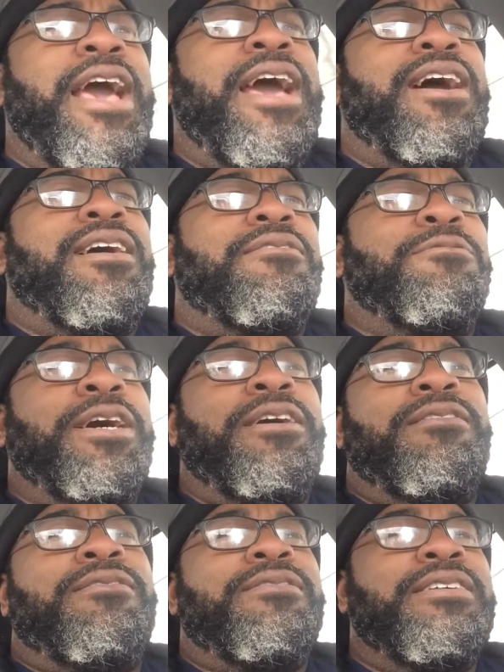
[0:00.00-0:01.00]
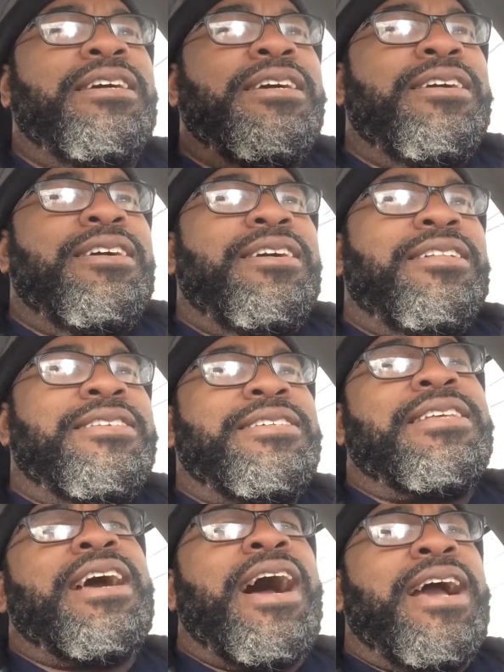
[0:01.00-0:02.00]
yeah. Well,
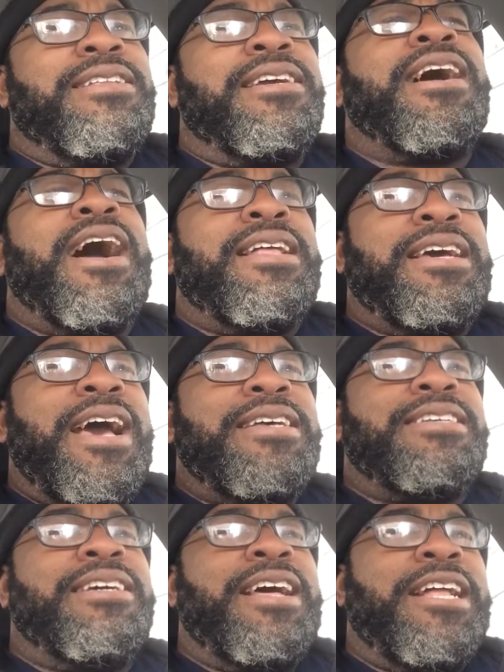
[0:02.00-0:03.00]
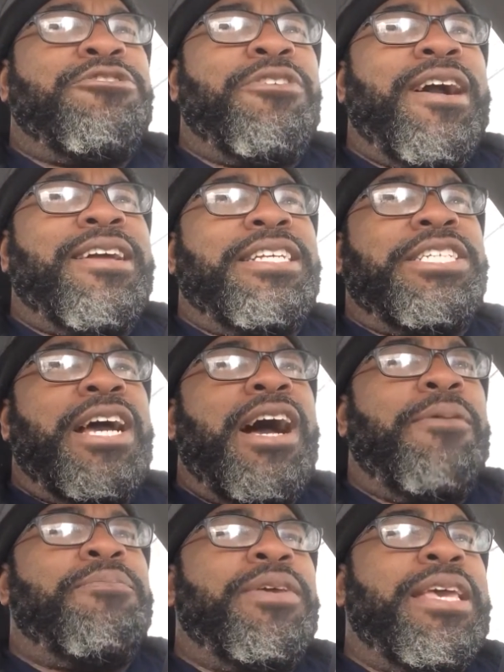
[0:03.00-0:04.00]
this guy, the guy that has a, that truck in the shop,